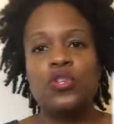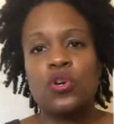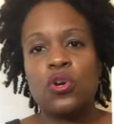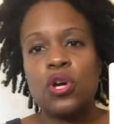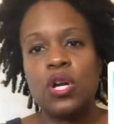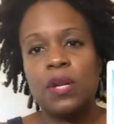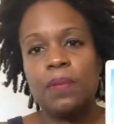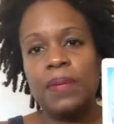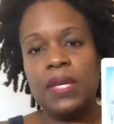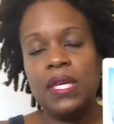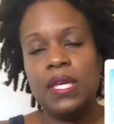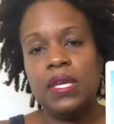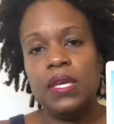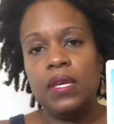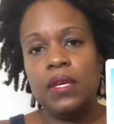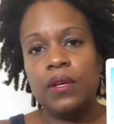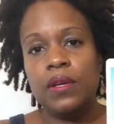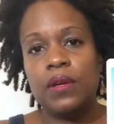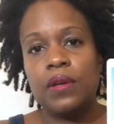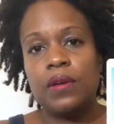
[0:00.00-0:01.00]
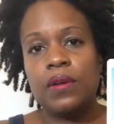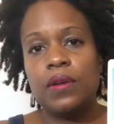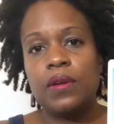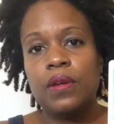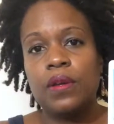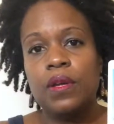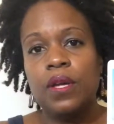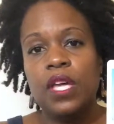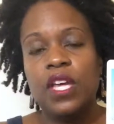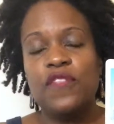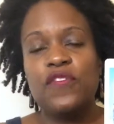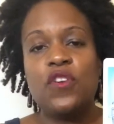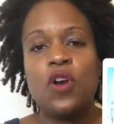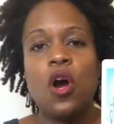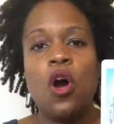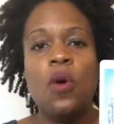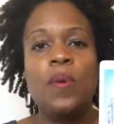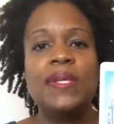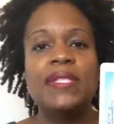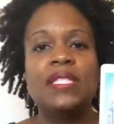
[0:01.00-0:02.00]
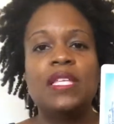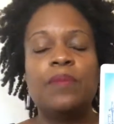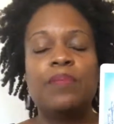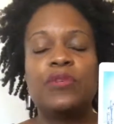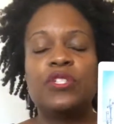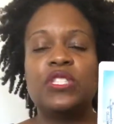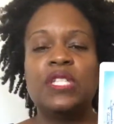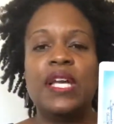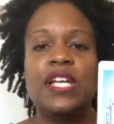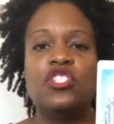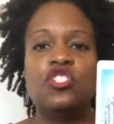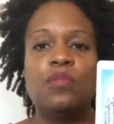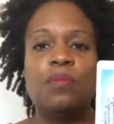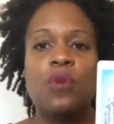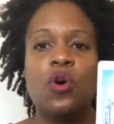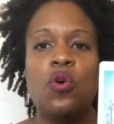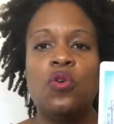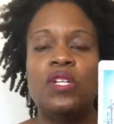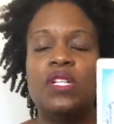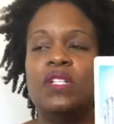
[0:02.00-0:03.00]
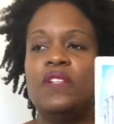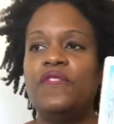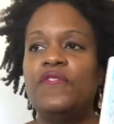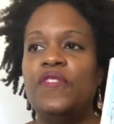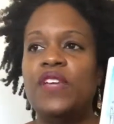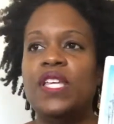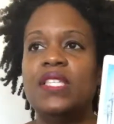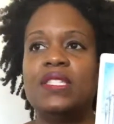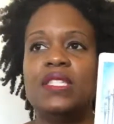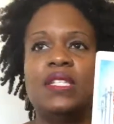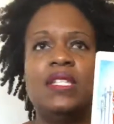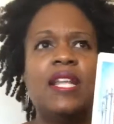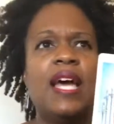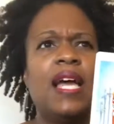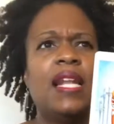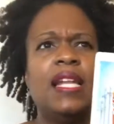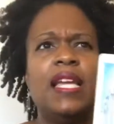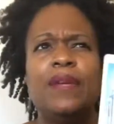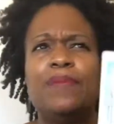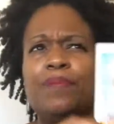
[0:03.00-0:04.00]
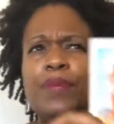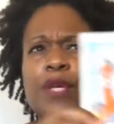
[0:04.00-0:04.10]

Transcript: you're going to be here. If you're always in protection mode and defense and not letting